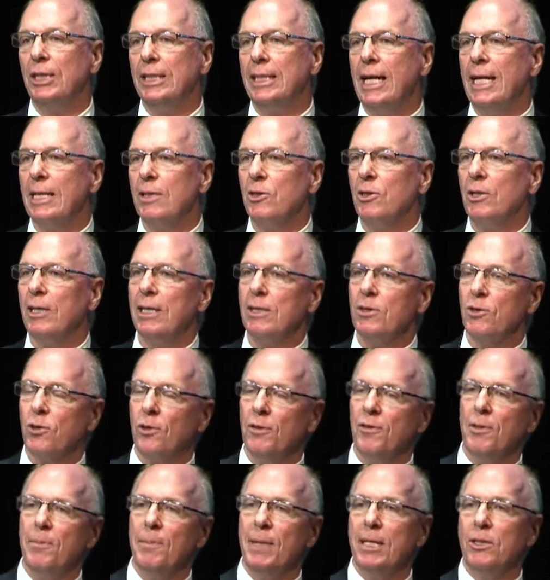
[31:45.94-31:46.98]
density. So
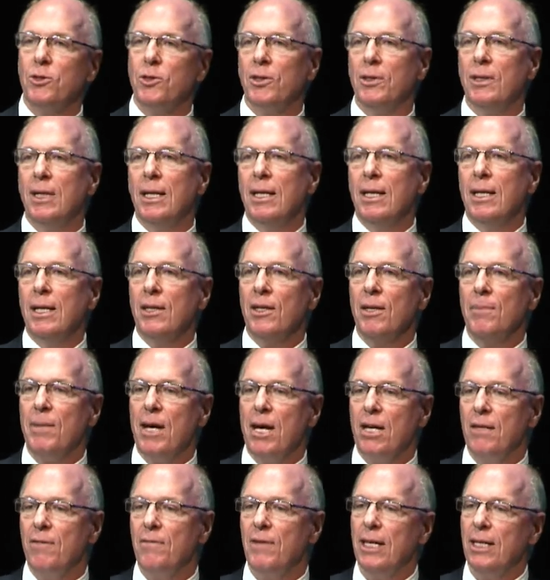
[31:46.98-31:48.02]
if you measure the
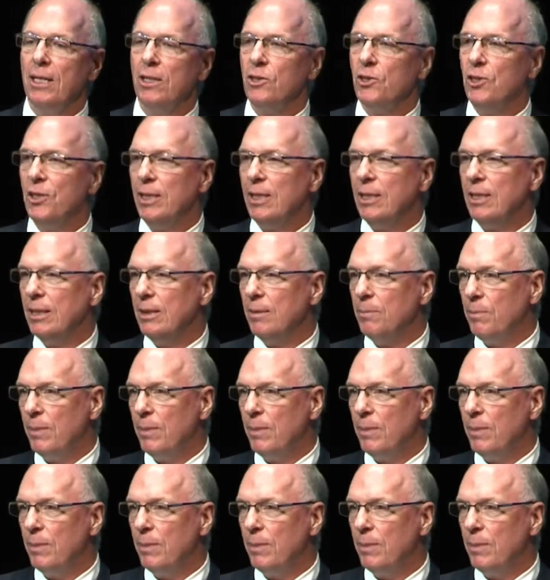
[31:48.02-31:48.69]
amount of energy